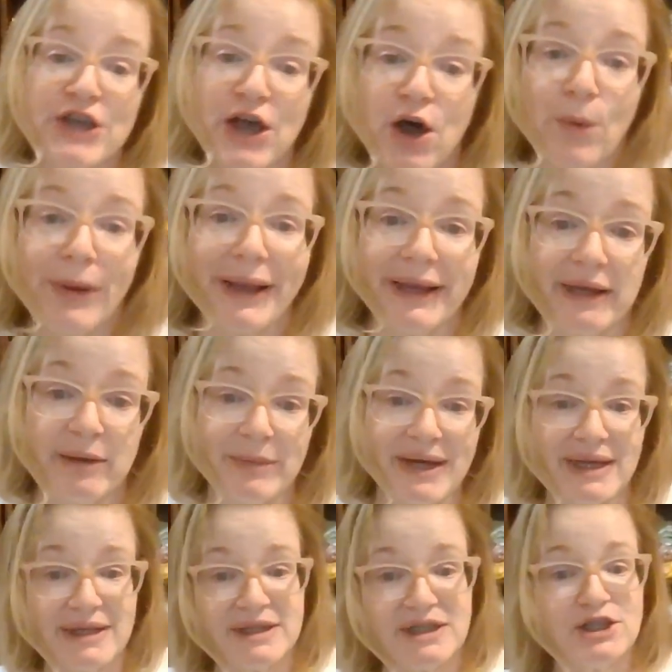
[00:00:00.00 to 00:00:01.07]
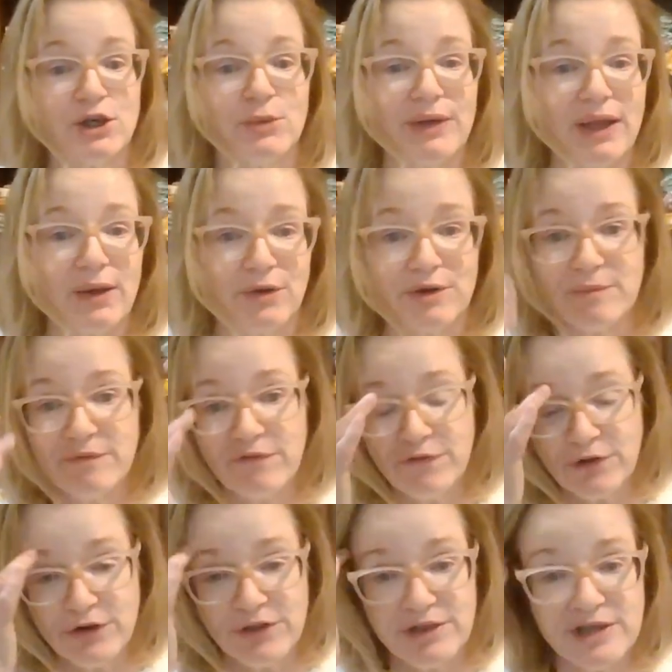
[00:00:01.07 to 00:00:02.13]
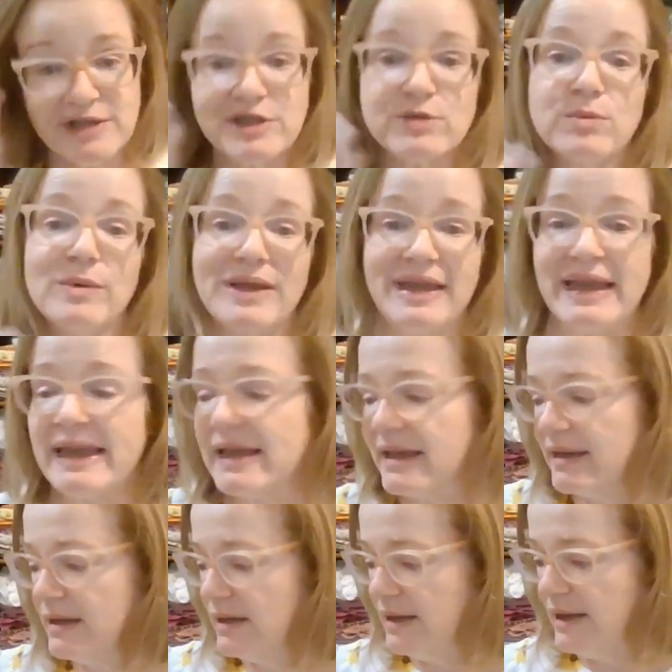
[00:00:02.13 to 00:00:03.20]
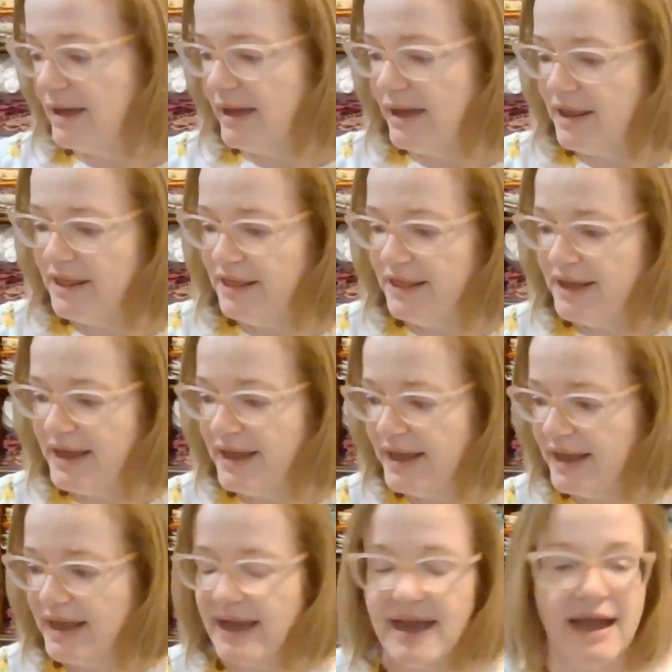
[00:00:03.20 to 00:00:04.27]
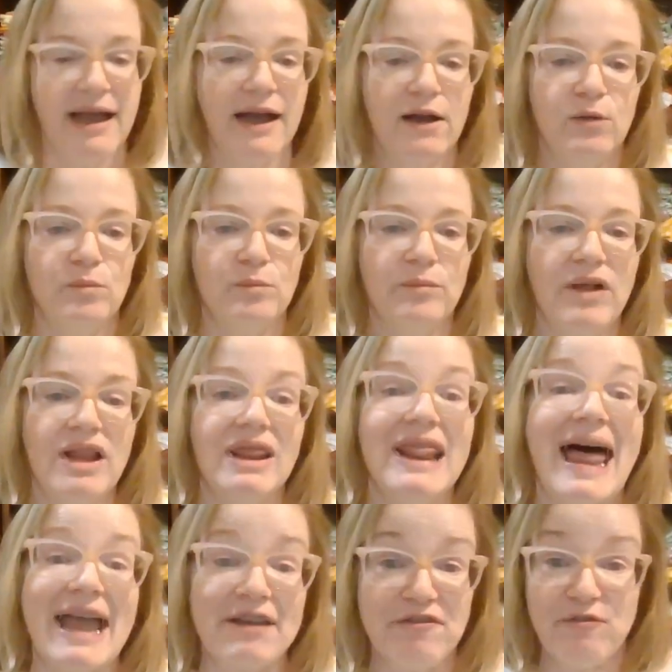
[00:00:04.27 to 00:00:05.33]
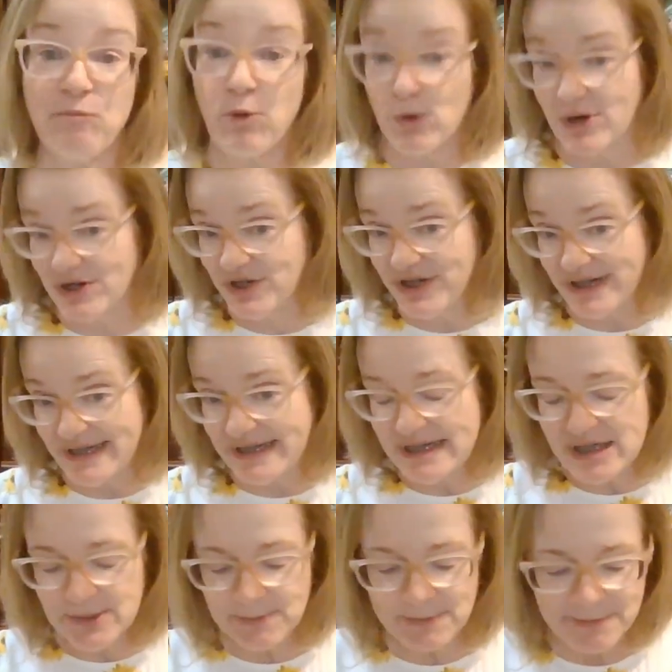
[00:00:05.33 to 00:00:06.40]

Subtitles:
sewing in my sewing room for this week. The life portion.